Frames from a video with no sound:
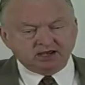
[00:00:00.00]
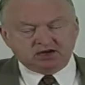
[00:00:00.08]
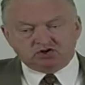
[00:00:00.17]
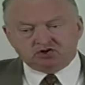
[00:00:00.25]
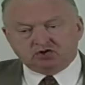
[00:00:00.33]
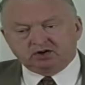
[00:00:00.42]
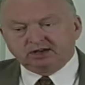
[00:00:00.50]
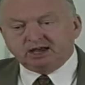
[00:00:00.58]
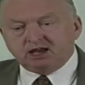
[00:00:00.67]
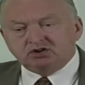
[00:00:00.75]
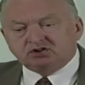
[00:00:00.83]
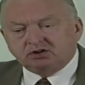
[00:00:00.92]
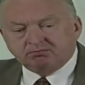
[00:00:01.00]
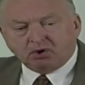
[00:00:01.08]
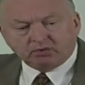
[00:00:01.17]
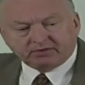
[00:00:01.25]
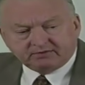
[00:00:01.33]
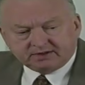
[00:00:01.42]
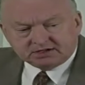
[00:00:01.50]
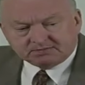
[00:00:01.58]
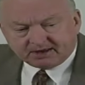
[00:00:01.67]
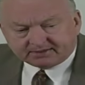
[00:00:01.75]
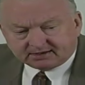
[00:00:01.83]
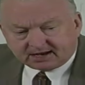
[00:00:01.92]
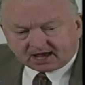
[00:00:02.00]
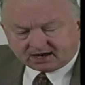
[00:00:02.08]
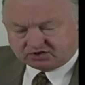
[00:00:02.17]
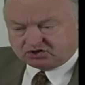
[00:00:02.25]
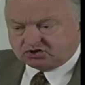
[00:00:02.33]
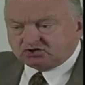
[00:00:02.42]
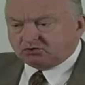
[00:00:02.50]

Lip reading: is you're engaged in both of these methodologies.